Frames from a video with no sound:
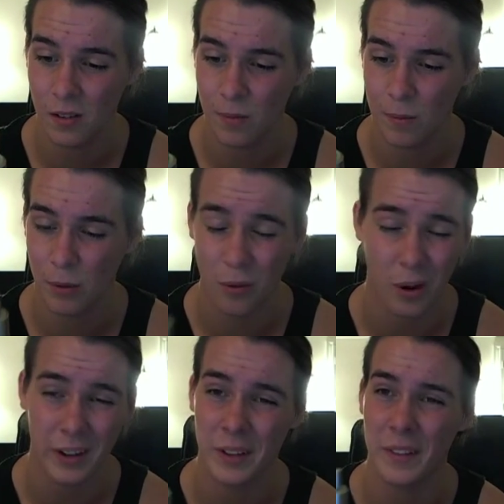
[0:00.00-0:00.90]
Before I
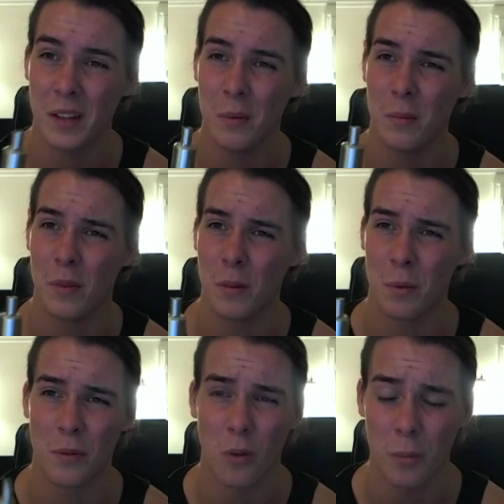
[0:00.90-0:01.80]
cleaned them, the
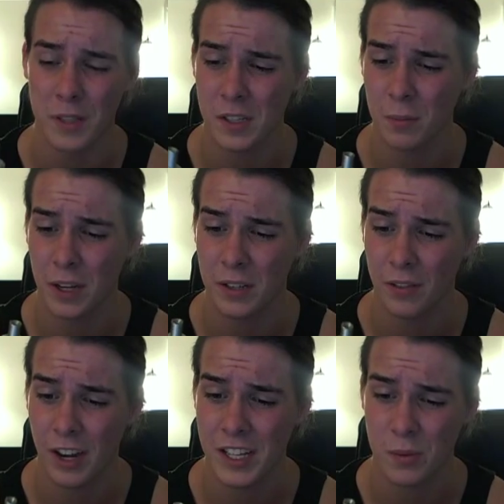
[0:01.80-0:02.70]
performance of my
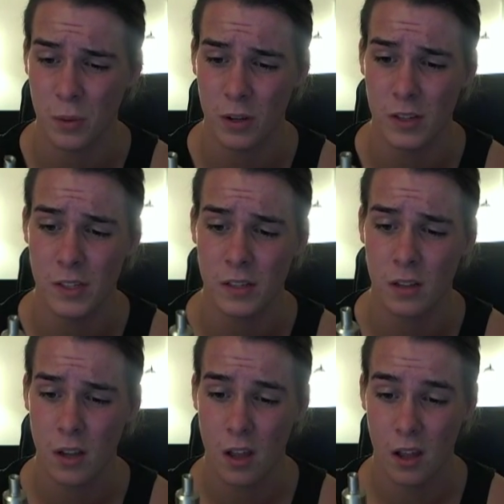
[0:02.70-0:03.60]
device was
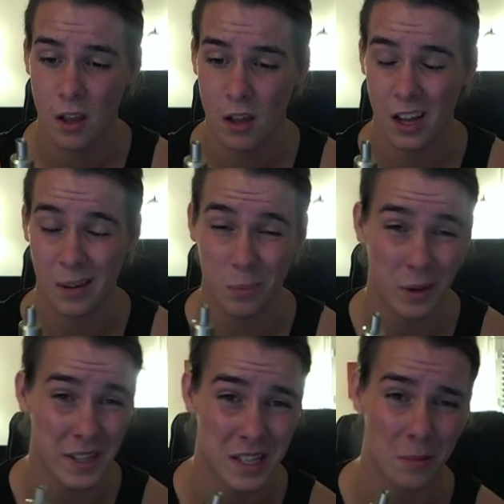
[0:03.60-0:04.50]

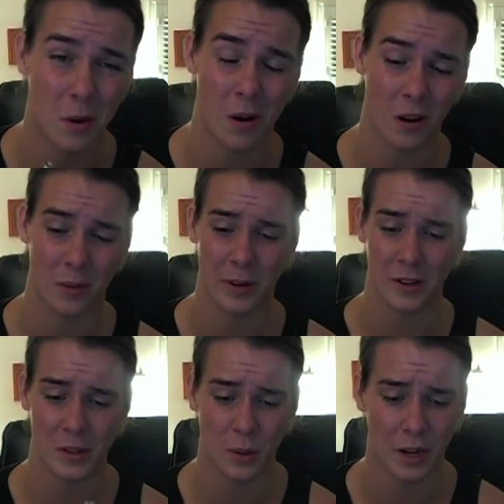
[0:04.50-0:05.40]
pretty subpar compared
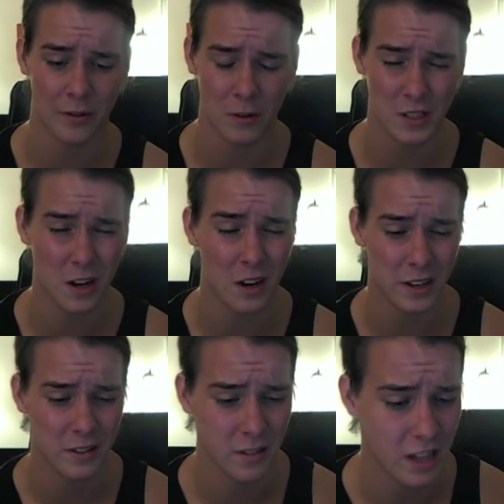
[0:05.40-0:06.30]
to when I first got
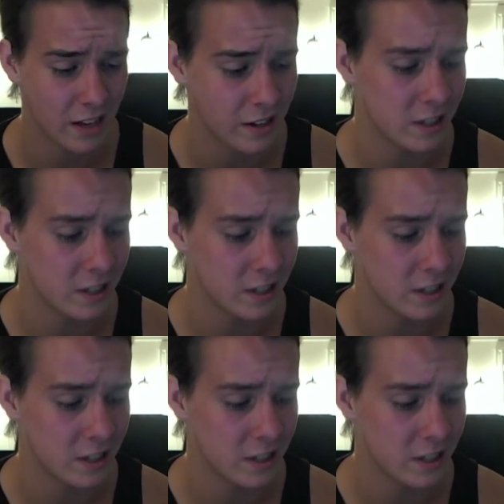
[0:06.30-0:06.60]
it, and